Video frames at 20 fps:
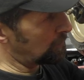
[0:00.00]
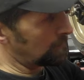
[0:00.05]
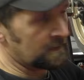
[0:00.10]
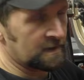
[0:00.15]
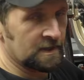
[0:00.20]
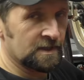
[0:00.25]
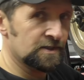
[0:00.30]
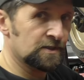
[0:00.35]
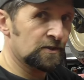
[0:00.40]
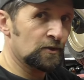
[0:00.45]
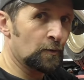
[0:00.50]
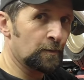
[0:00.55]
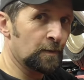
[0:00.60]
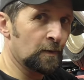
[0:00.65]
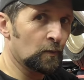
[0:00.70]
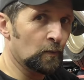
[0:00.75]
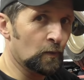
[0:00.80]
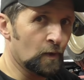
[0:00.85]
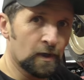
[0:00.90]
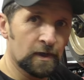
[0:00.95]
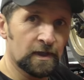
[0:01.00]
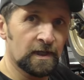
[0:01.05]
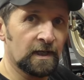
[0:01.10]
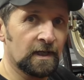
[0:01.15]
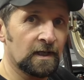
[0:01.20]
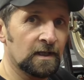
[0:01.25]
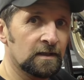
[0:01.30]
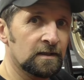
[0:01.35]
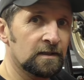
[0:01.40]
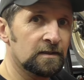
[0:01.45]
probably going to stop it
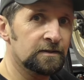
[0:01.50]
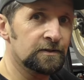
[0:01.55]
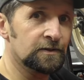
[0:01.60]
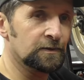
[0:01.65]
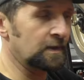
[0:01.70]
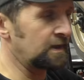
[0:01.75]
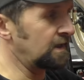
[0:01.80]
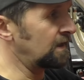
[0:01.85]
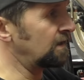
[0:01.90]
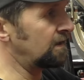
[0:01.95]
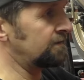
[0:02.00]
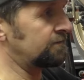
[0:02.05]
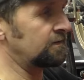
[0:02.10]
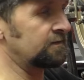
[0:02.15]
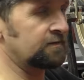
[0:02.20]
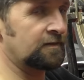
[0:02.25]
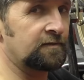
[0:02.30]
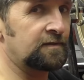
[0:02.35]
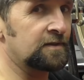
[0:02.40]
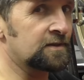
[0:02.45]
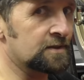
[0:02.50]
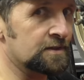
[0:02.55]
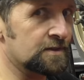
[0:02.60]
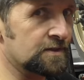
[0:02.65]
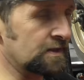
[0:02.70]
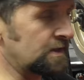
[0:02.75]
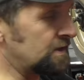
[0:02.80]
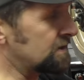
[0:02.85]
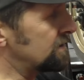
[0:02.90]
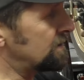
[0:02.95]
working to any level of
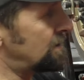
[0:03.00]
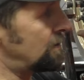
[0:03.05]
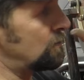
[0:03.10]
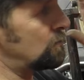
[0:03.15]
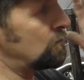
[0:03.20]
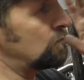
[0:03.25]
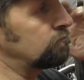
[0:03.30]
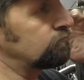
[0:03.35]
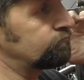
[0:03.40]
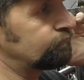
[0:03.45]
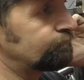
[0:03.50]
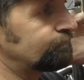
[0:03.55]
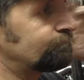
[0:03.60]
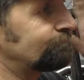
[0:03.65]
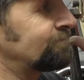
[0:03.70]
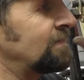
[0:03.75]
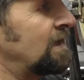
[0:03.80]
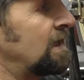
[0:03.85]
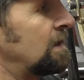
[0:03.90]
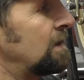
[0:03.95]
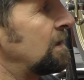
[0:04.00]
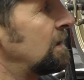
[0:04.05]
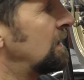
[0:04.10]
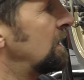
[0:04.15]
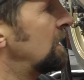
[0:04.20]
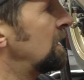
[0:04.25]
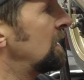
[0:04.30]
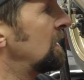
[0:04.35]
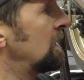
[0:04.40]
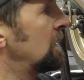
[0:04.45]
efficiency. So
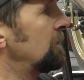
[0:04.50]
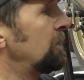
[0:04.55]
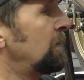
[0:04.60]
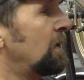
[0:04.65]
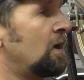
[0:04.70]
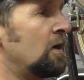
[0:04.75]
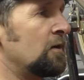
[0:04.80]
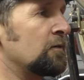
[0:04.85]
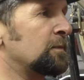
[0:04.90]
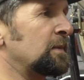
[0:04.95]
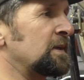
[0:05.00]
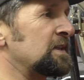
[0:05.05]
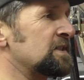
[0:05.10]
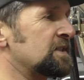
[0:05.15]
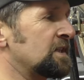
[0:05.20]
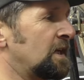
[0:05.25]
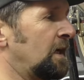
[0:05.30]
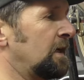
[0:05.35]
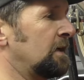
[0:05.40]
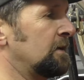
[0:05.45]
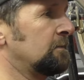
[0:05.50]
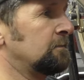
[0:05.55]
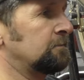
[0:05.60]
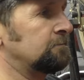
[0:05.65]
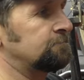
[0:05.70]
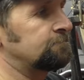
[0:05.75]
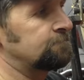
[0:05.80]
part of me saying,